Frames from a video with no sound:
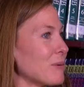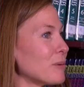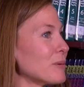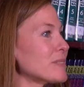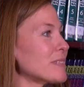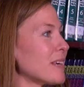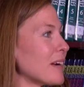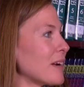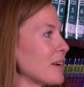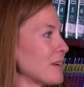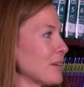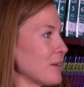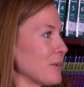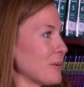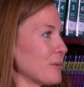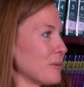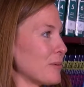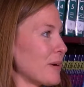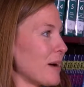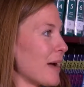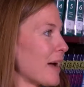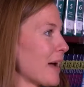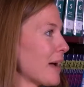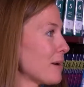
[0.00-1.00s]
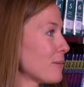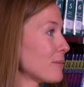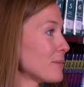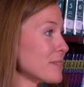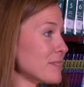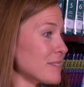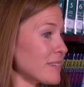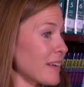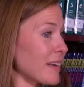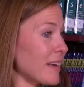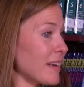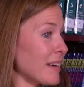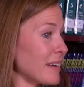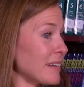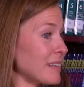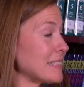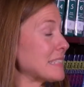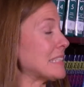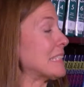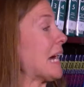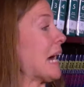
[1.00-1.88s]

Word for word: I will tell you, I was like